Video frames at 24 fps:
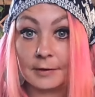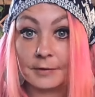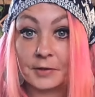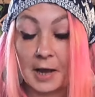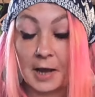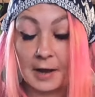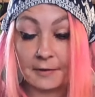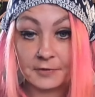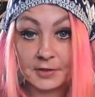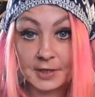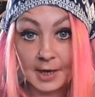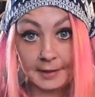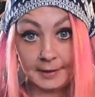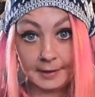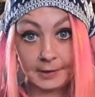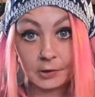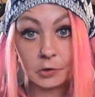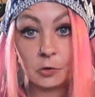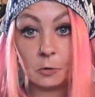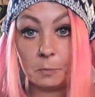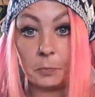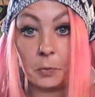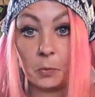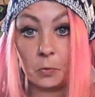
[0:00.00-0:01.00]
They have
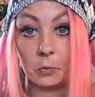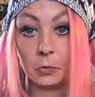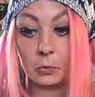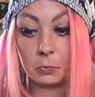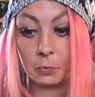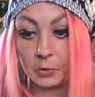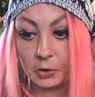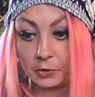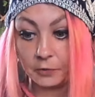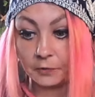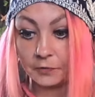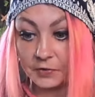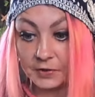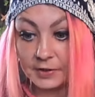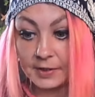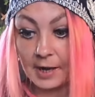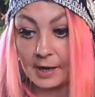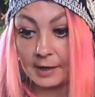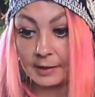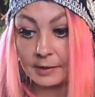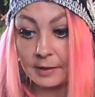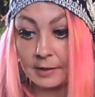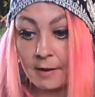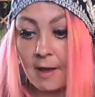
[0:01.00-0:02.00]
taken on board what you've
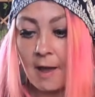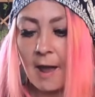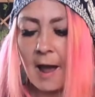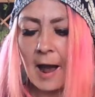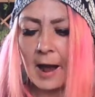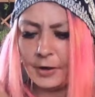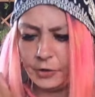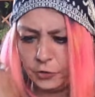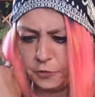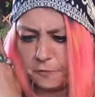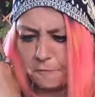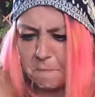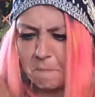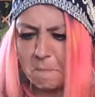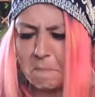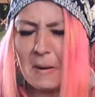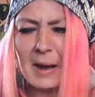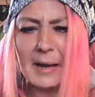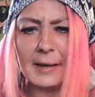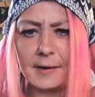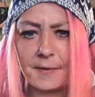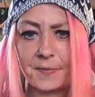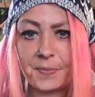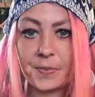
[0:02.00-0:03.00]
said, and you've
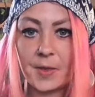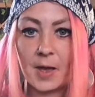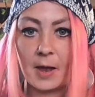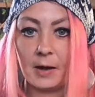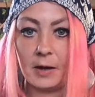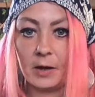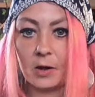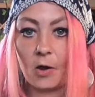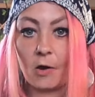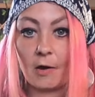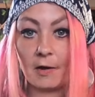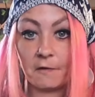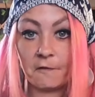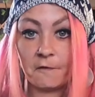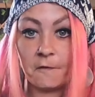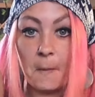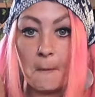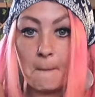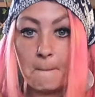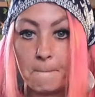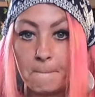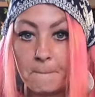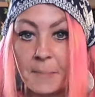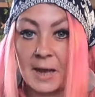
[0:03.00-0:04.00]
made their life
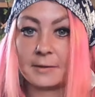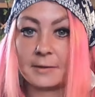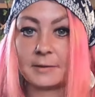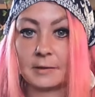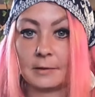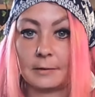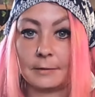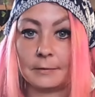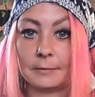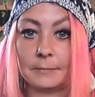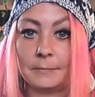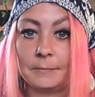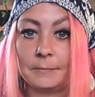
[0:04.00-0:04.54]
better.